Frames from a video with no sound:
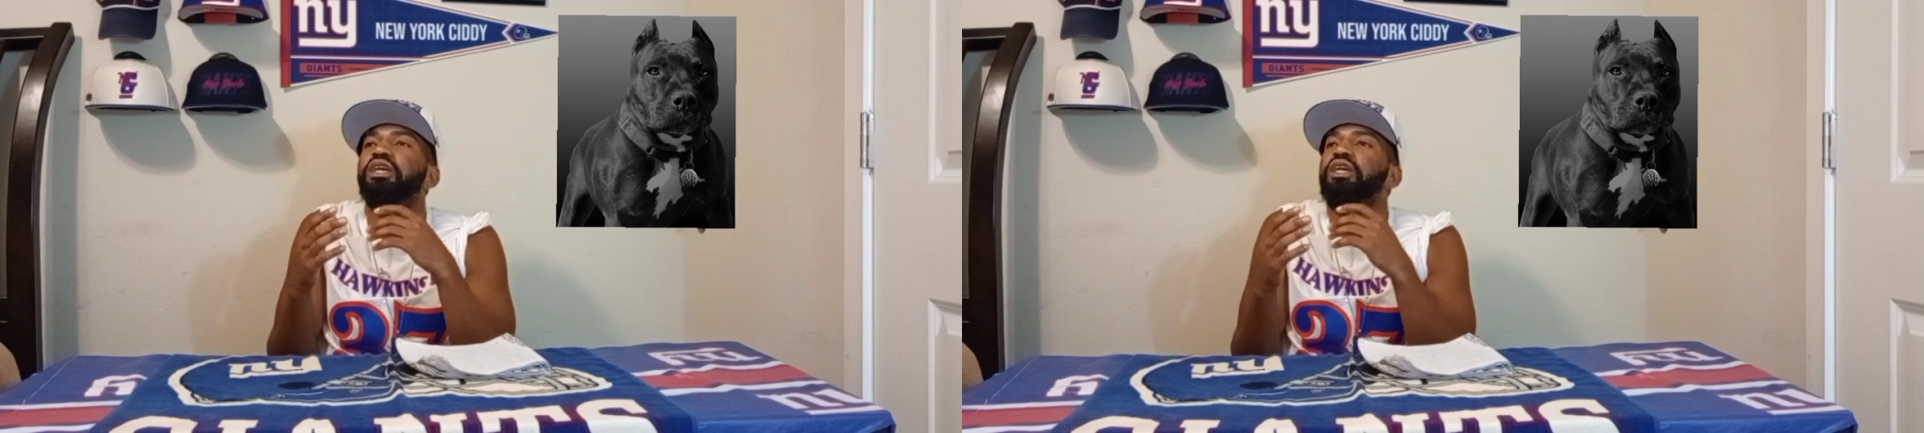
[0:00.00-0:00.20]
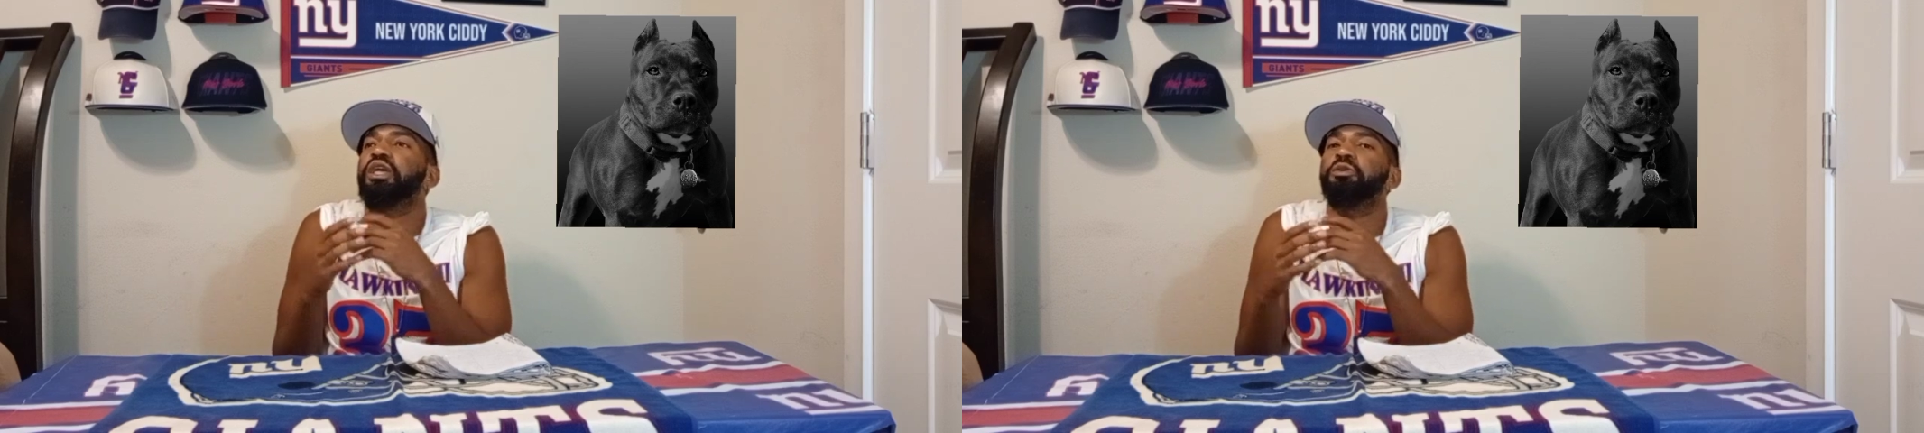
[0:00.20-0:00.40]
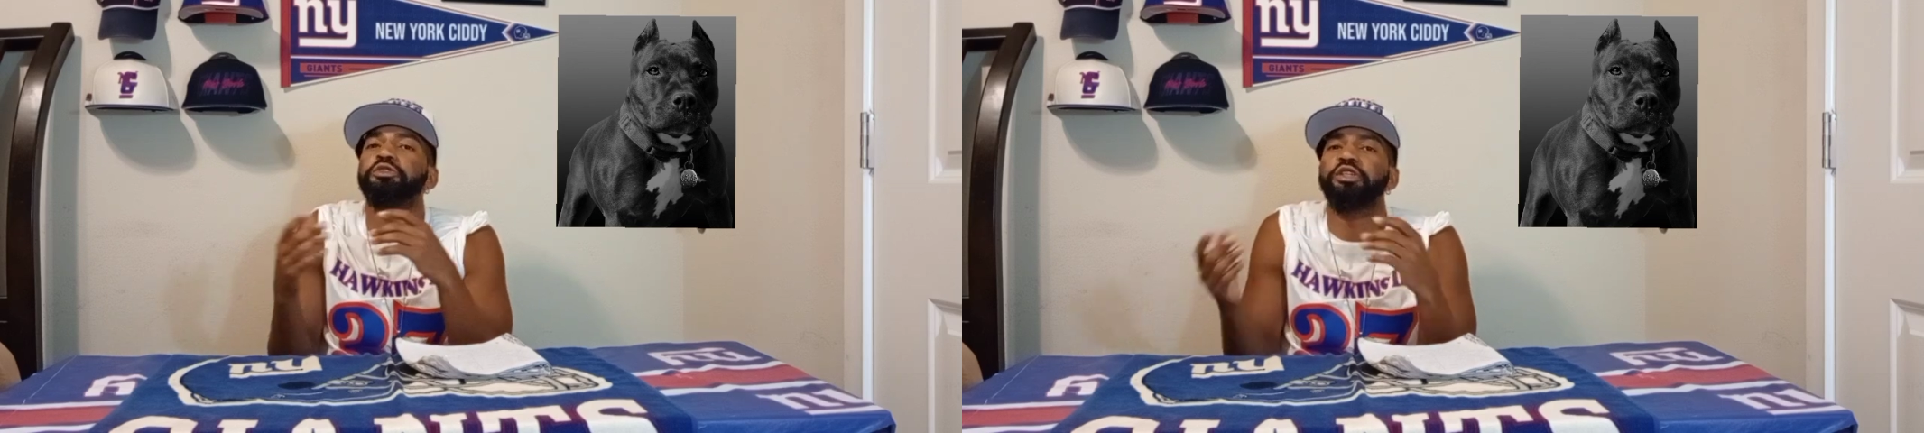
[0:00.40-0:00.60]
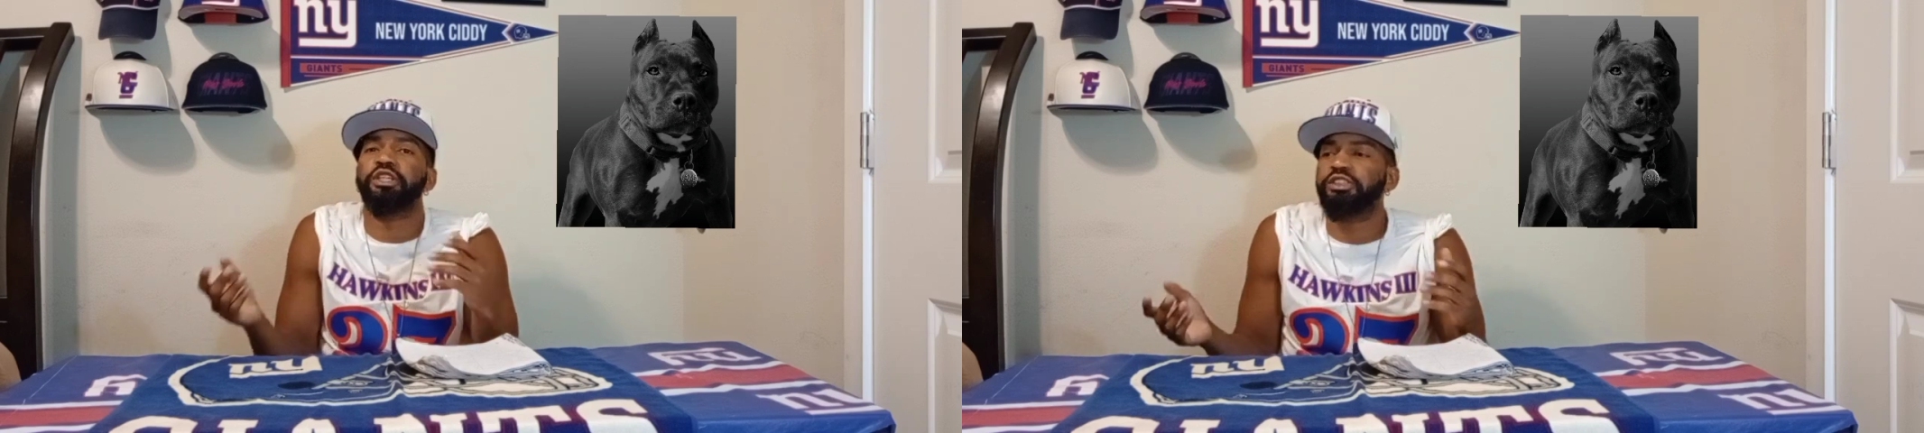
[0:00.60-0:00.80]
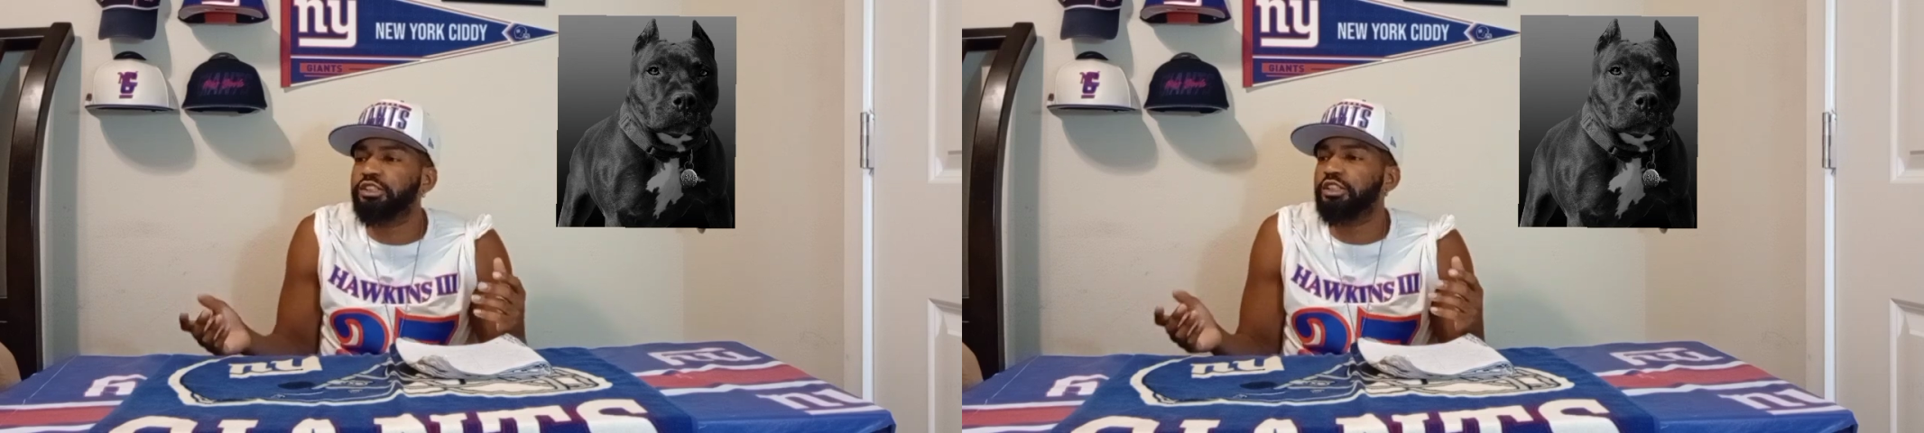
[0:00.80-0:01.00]
he was looking
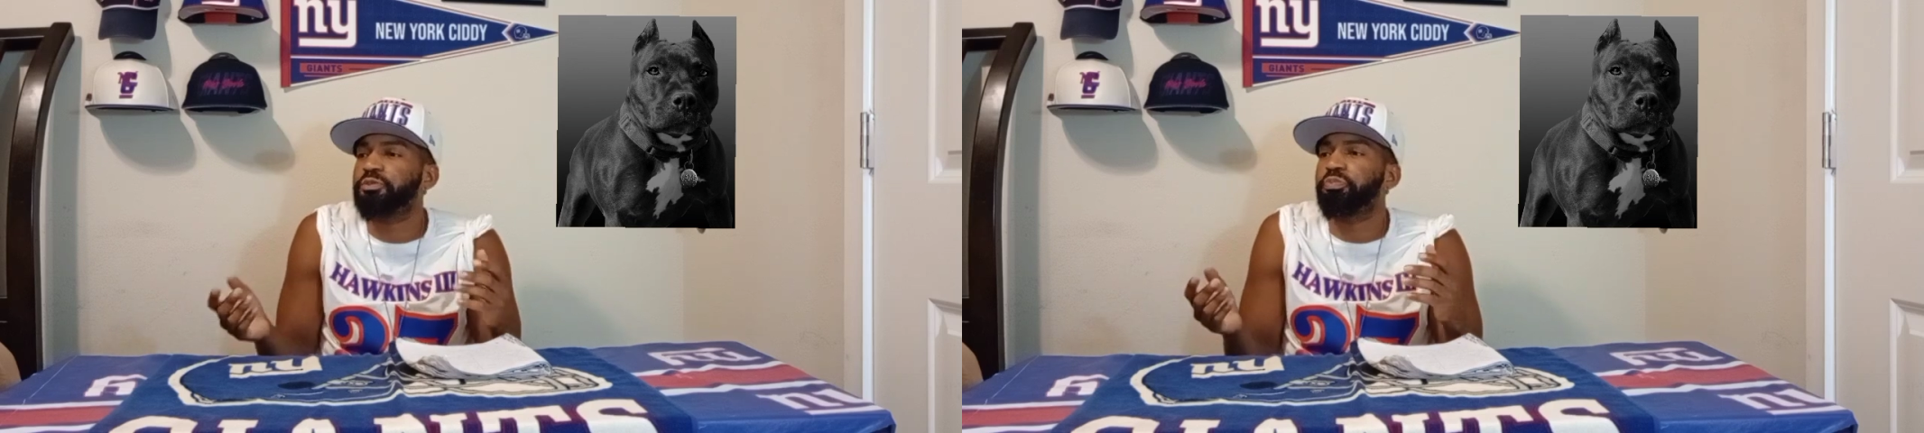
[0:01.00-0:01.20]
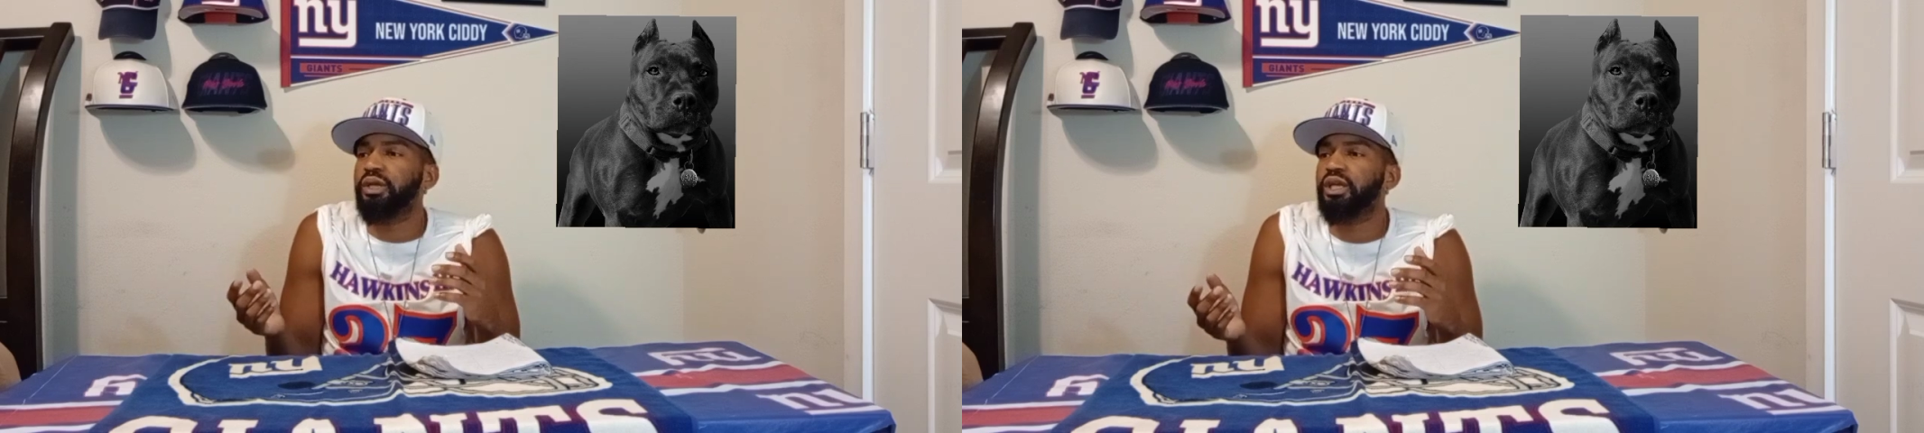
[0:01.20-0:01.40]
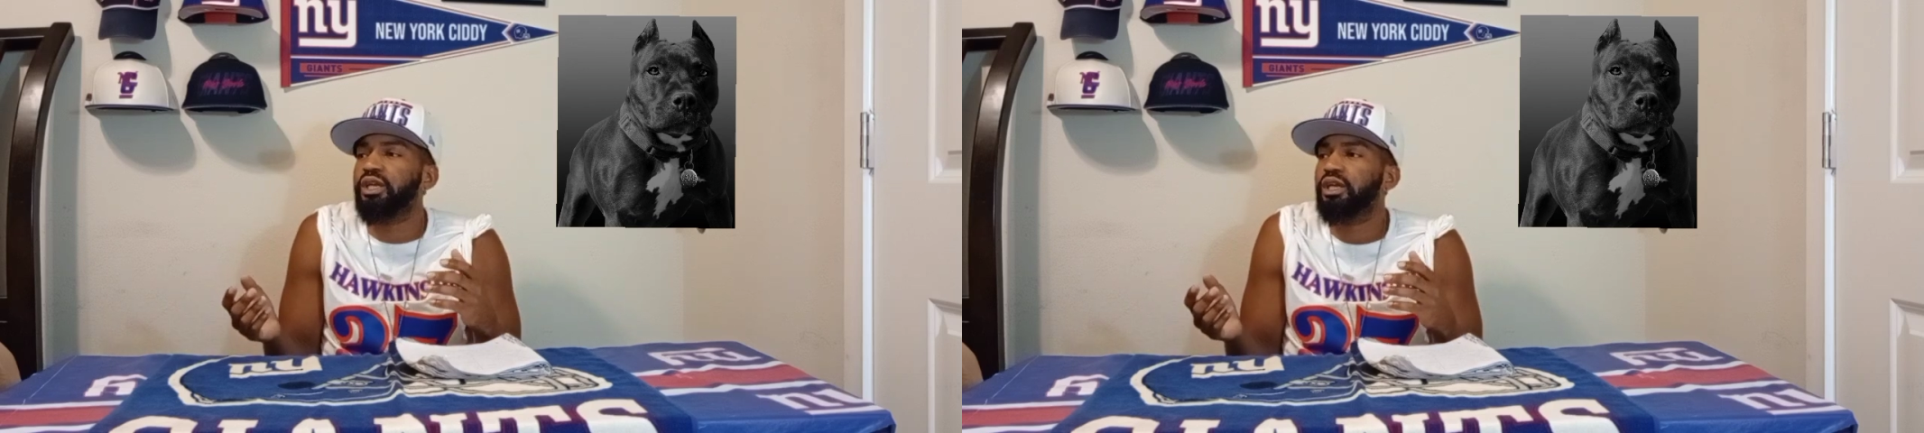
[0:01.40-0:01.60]
suspect.